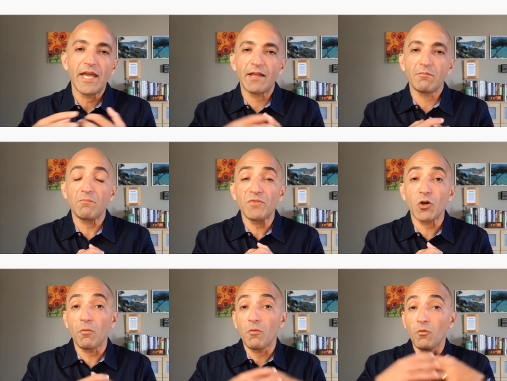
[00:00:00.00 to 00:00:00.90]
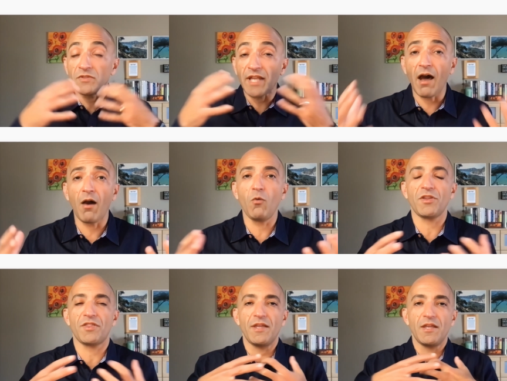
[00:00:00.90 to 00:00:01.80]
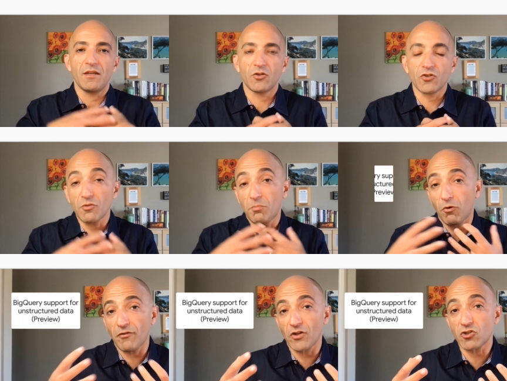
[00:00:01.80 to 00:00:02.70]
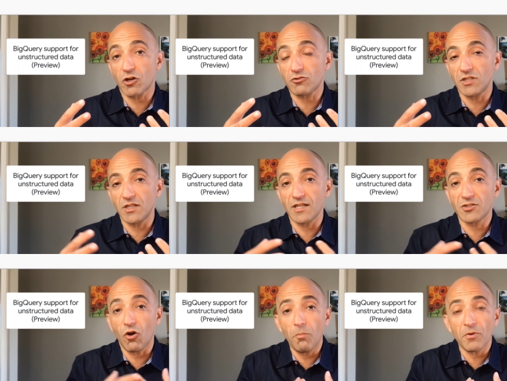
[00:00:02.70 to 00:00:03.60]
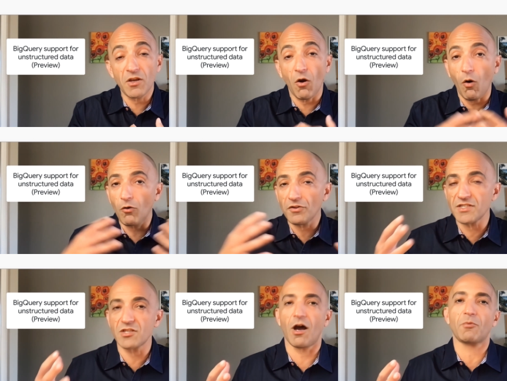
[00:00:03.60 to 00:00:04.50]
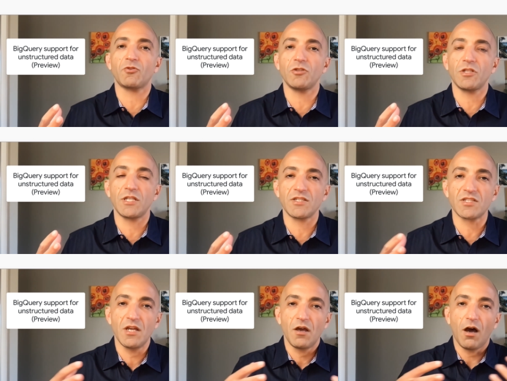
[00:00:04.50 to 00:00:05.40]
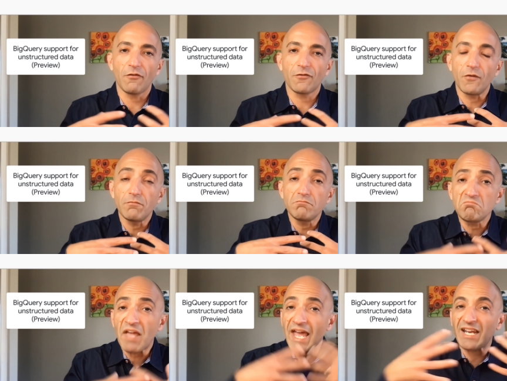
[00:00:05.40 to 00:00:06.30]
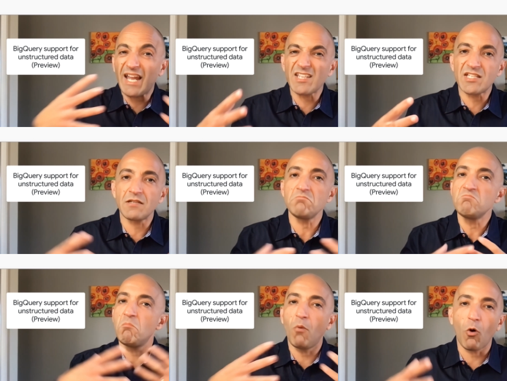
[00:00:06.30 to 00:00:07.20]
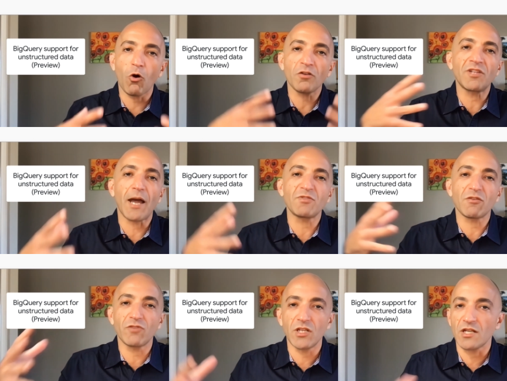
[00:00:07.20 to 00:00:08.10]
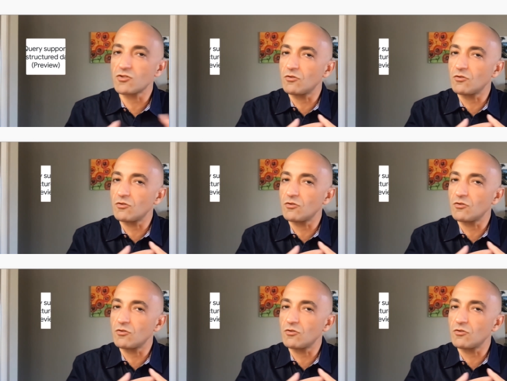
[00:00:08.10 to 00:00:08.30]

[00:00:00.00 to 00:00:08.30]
And, you know, now with support of unstructured data, it's opening all these opportunities of analyzing more types of data.